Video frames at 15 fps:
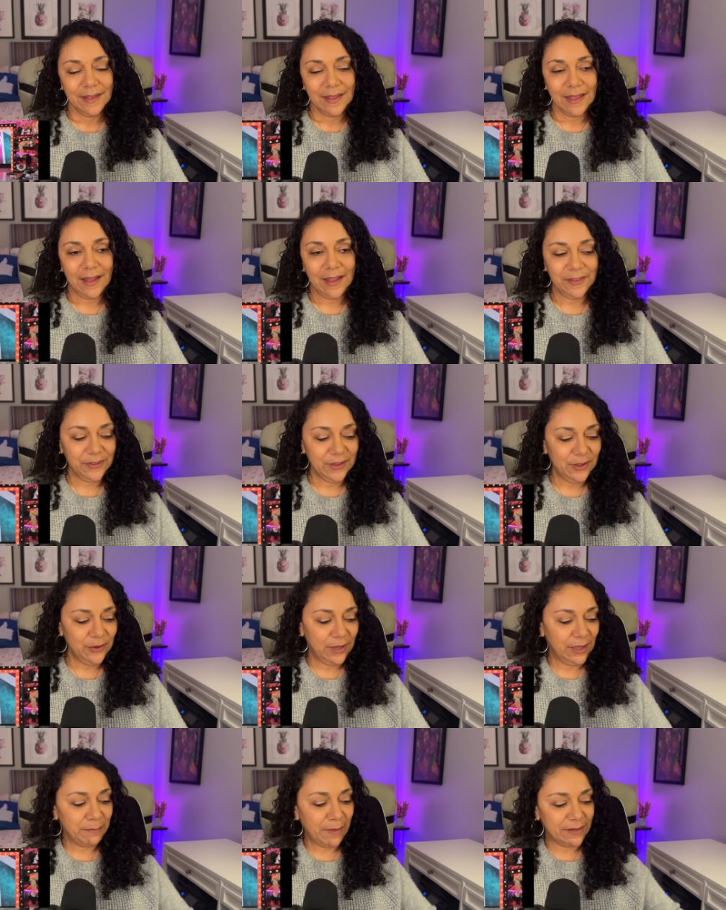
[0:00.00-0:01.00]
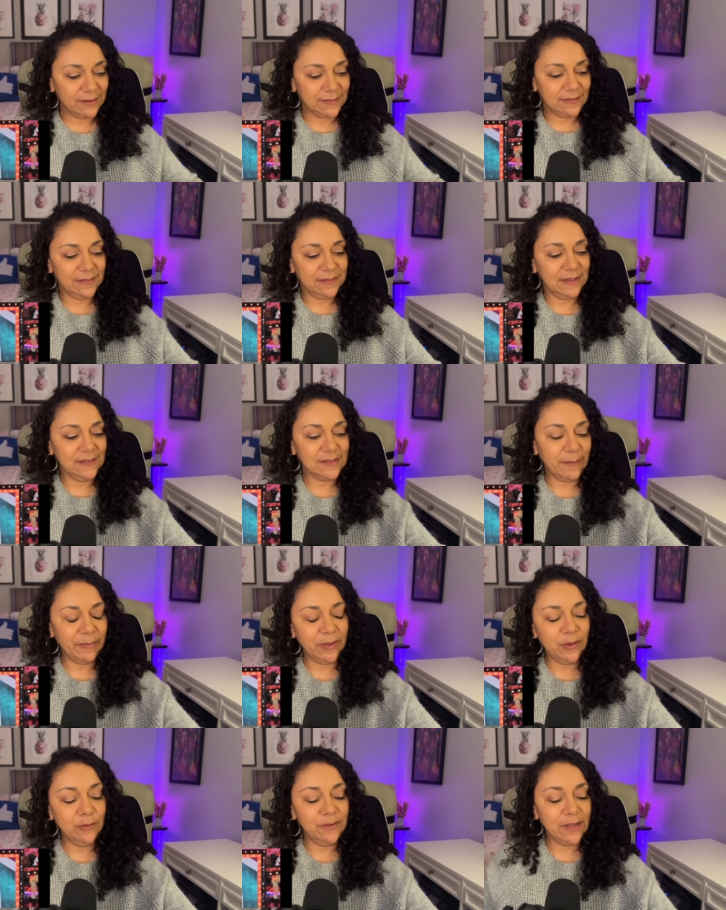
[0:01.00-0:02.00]
Gothy, you get about to see
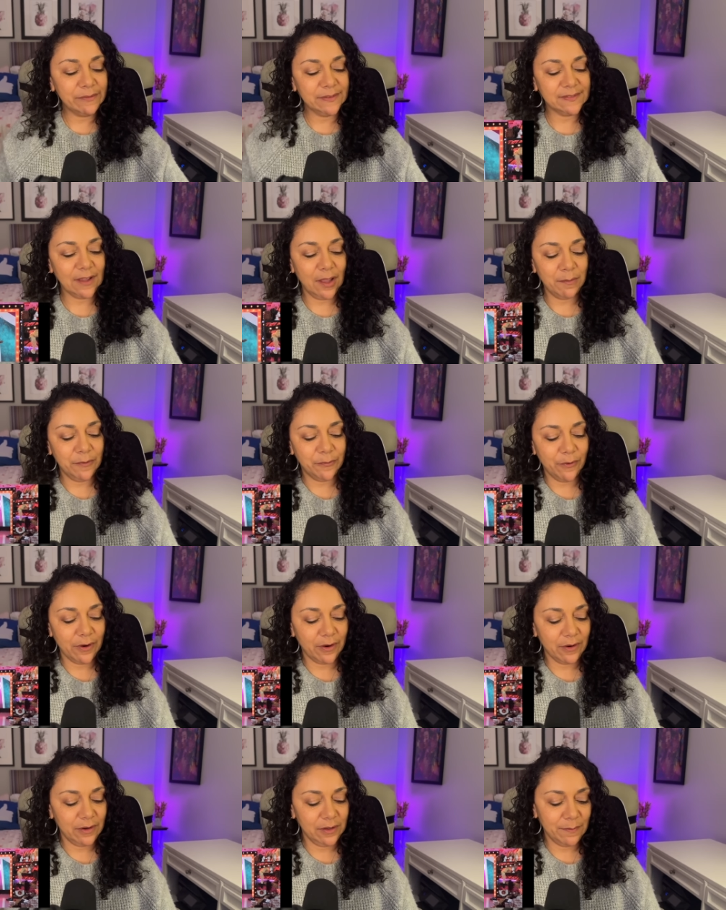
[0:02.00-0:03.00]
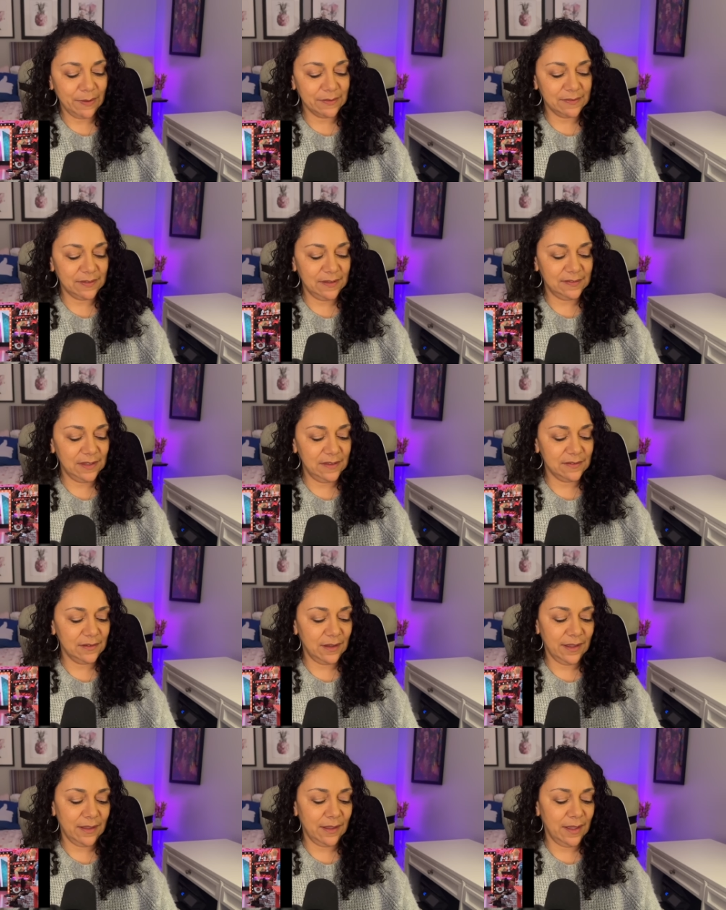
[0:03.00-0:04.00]
something you never saw before, girl. You're about to see
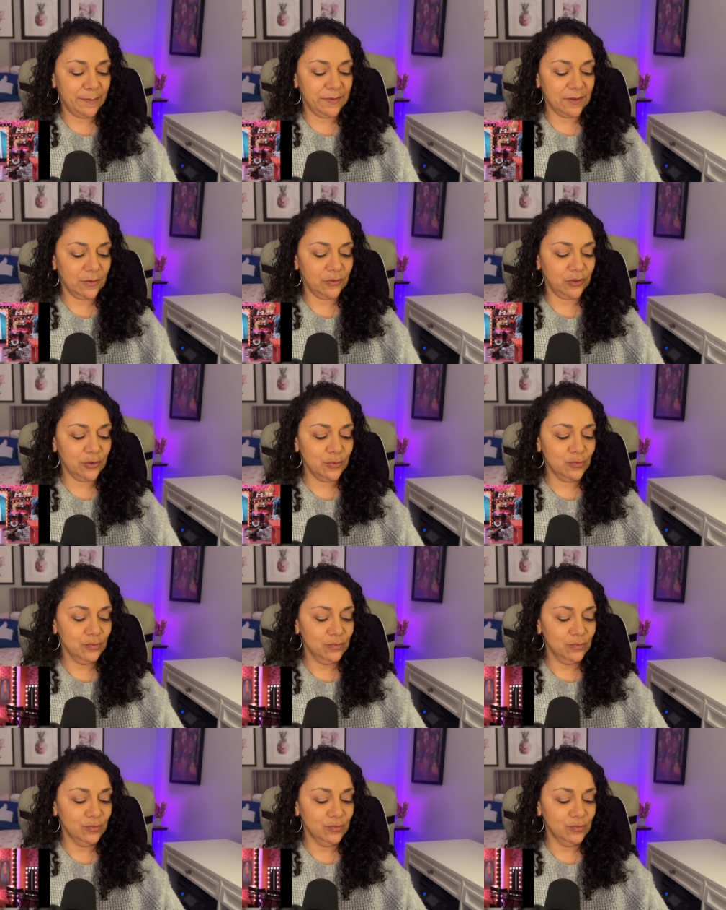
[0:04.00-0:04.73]
episode two.